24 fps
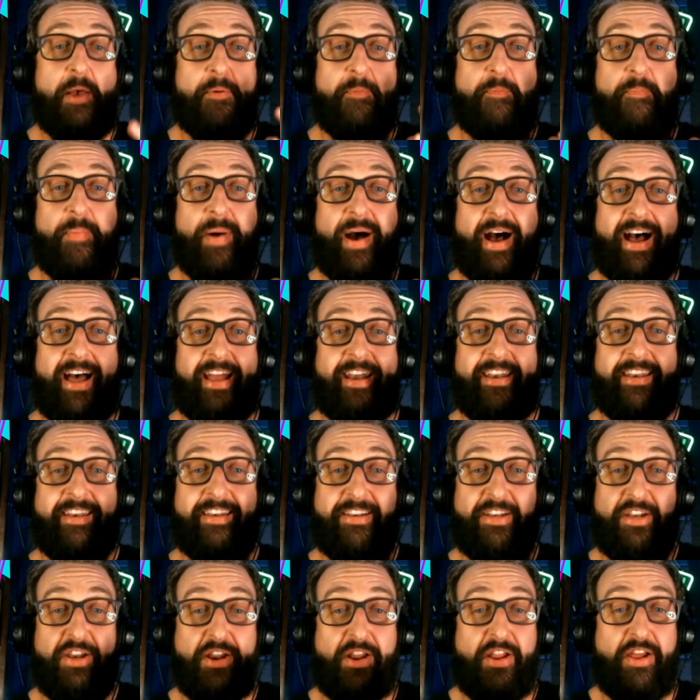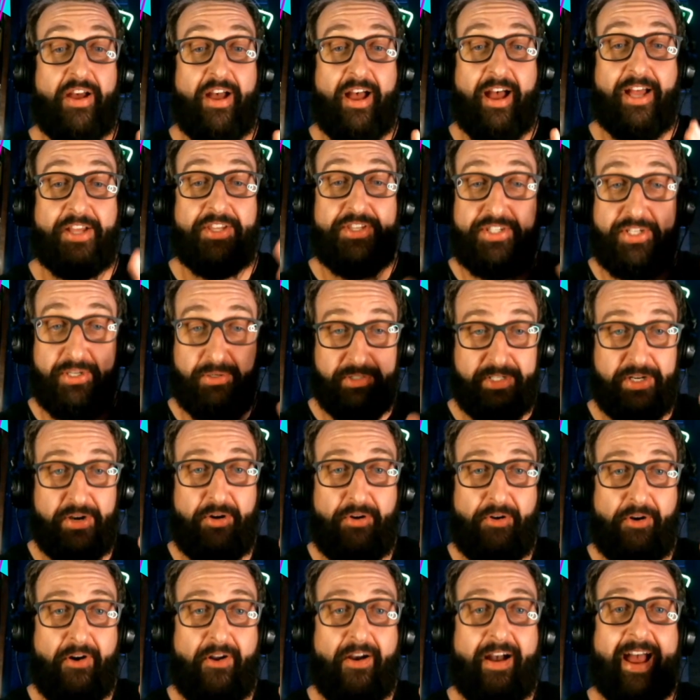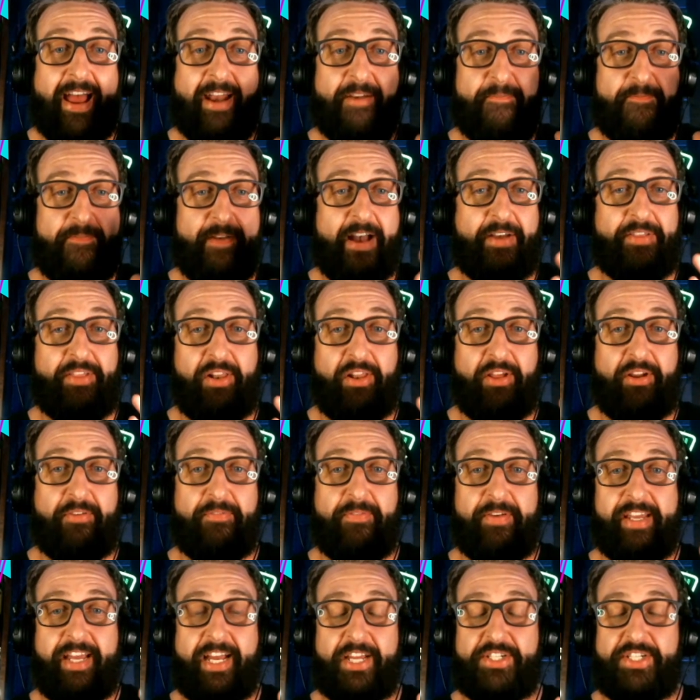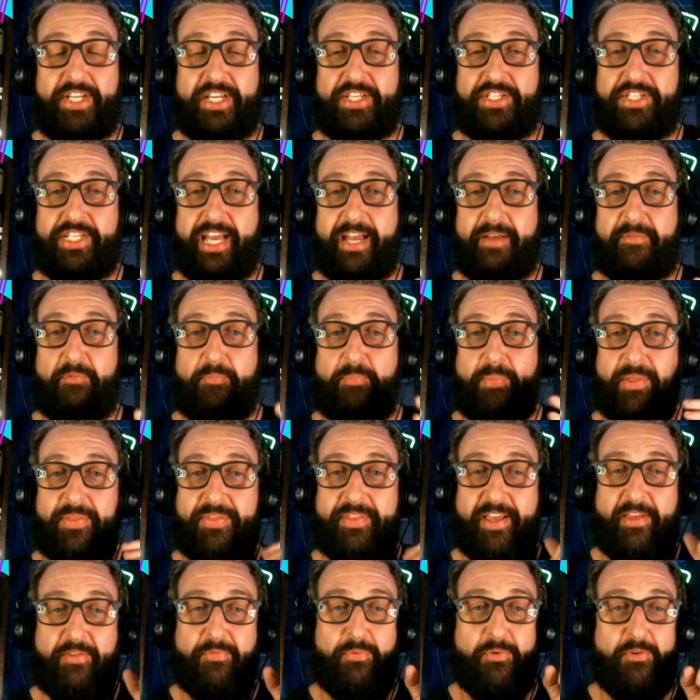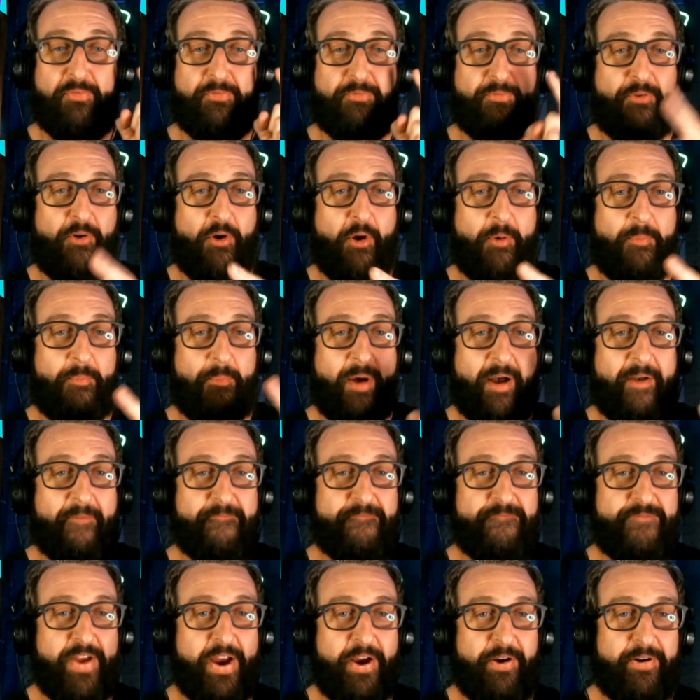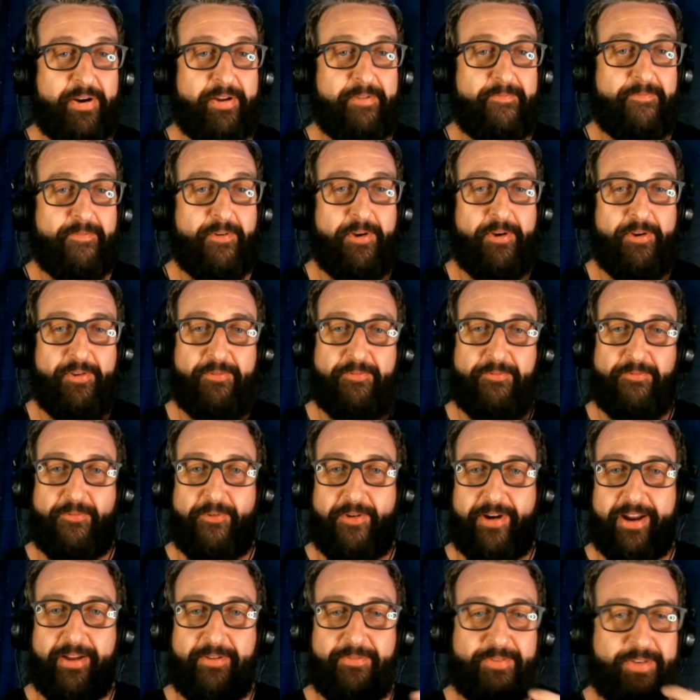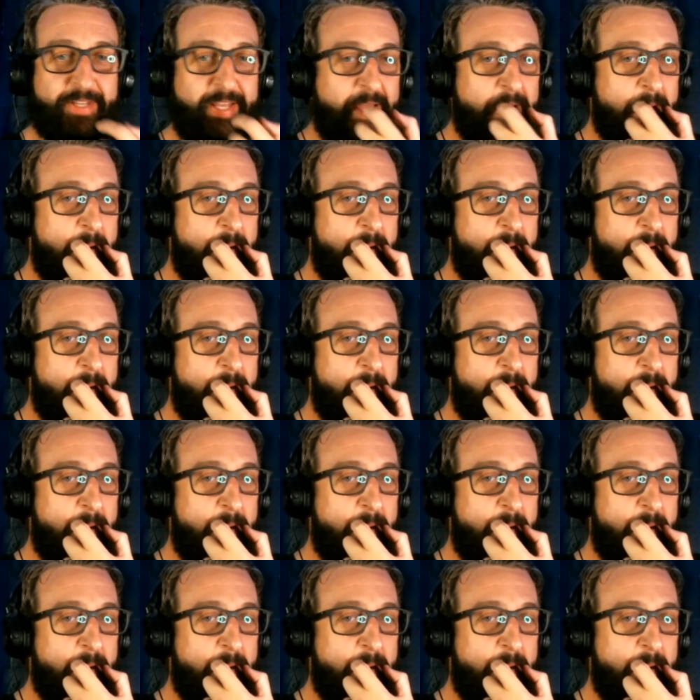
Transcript: But I still did all right and found a lot of VHS tapes, but this was from my very first thrift.